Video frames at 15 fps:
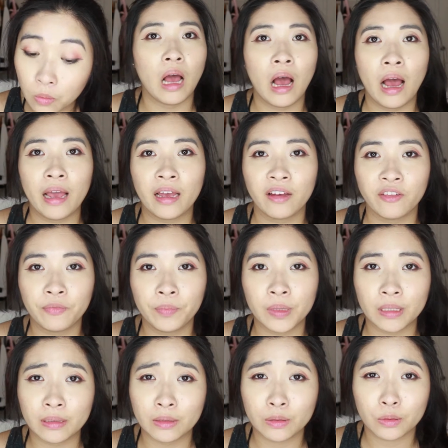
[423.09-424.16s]
I have
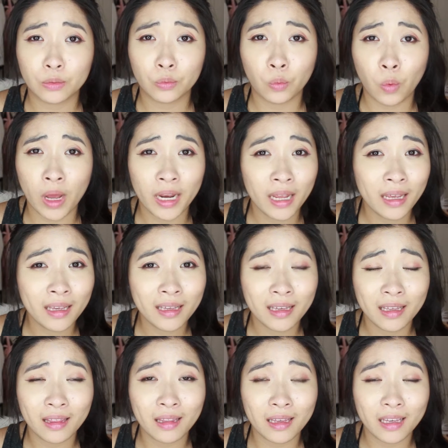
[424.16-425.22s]
been sweating
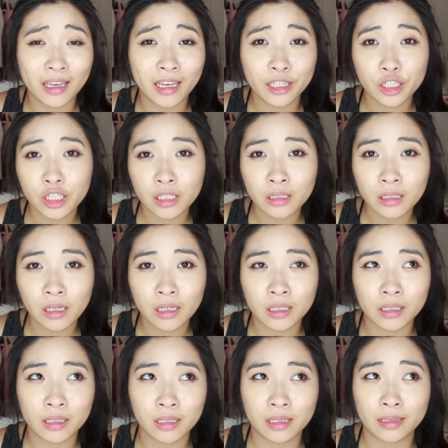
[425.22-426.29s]
in the kitchen
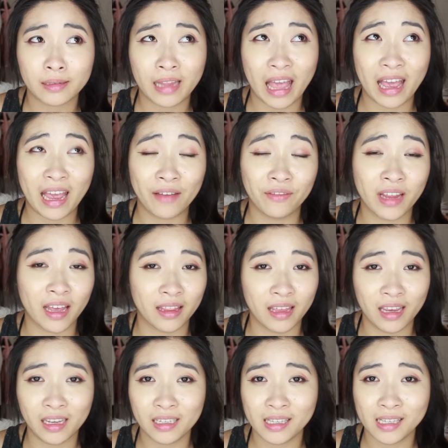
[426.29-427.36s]
because I haven't had
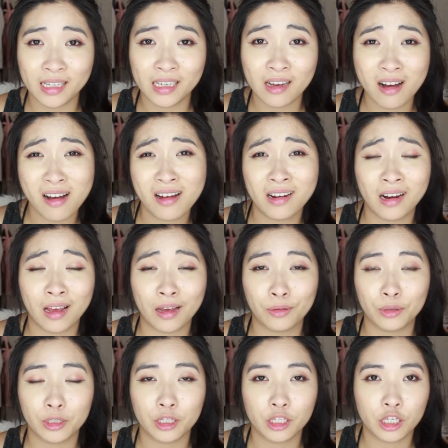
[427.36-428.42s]
the AC on, and I
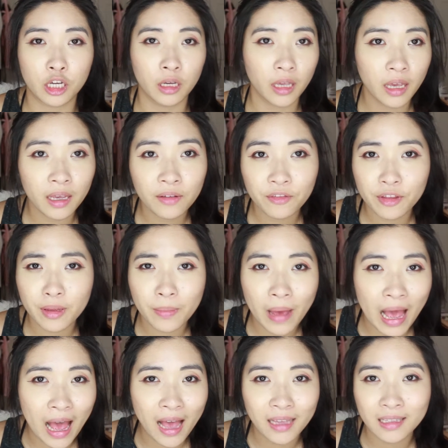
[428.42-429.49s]
was cooking for the
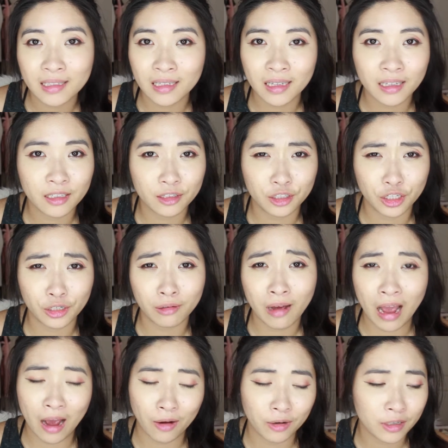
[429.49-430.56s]
past like 2
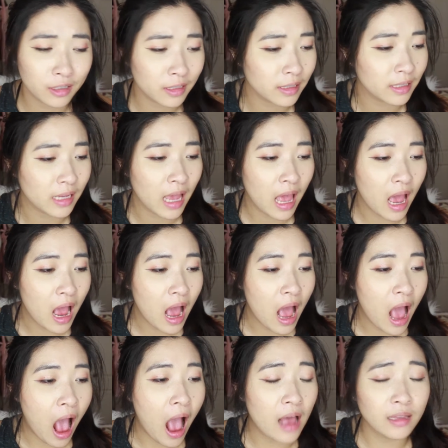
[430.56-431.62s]
hours,
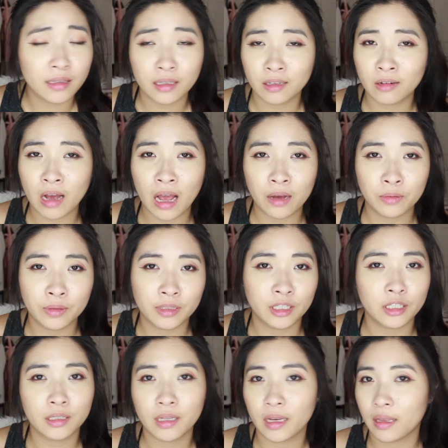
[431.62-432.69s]
and so I was
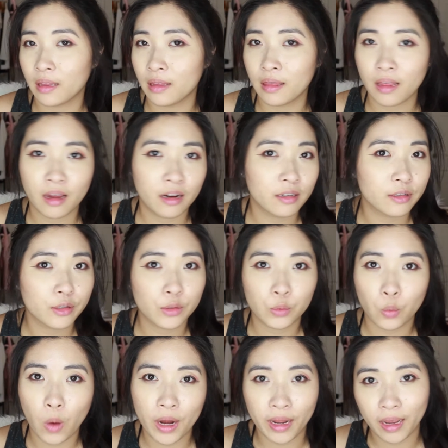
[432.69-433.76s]
just like in there
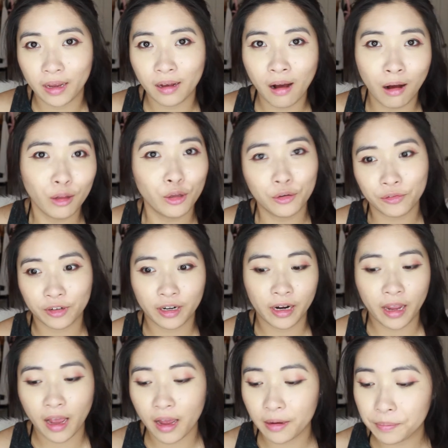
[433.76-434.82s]
sweating all over
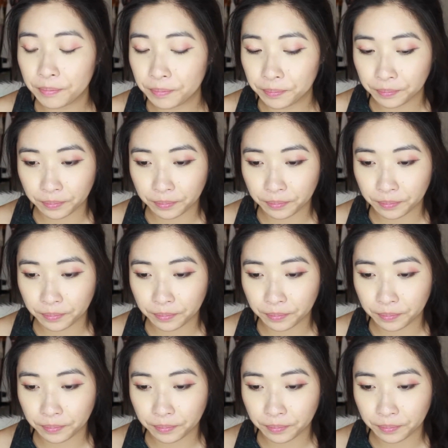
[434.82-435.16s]
again.